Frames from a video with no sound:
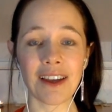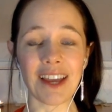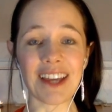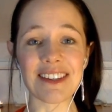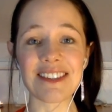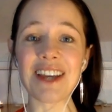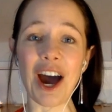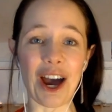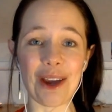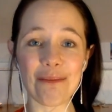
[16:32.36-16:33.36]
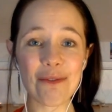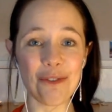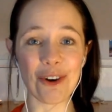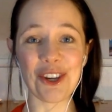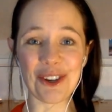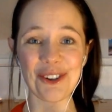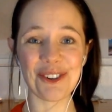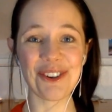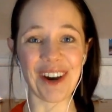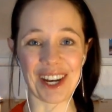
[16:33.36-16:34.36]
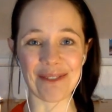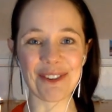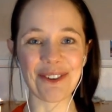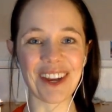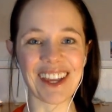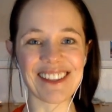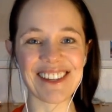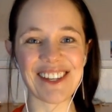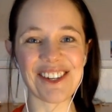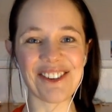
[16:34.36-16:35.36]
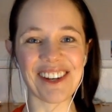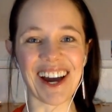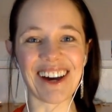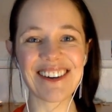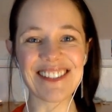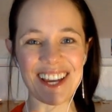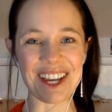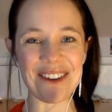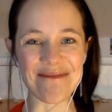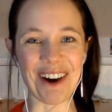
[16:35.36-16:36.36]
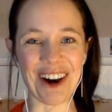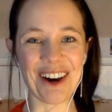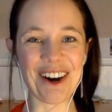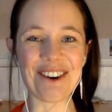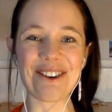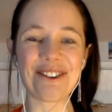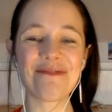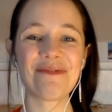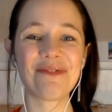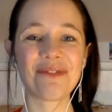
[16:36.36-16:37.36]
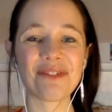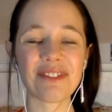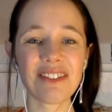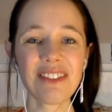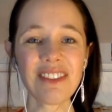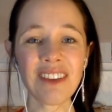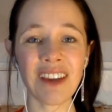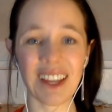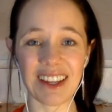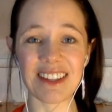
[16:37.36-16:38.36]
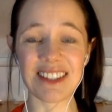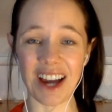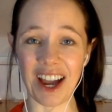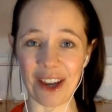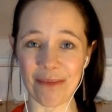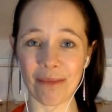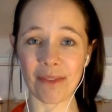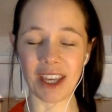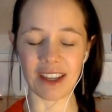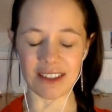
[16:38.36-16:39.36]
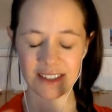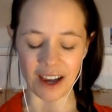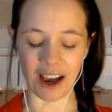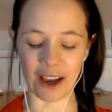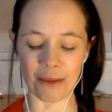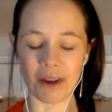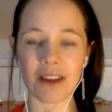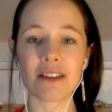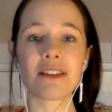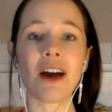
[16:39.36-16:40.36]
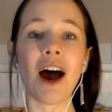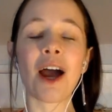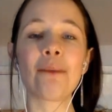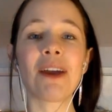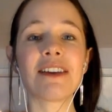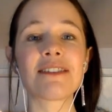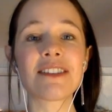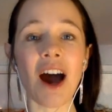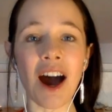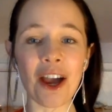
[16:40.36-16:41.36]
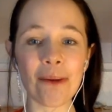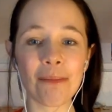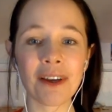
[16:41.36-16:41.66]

It is time for you, and I'm talking to you now, taking part at home. It is time. It is time. It is time. It is time.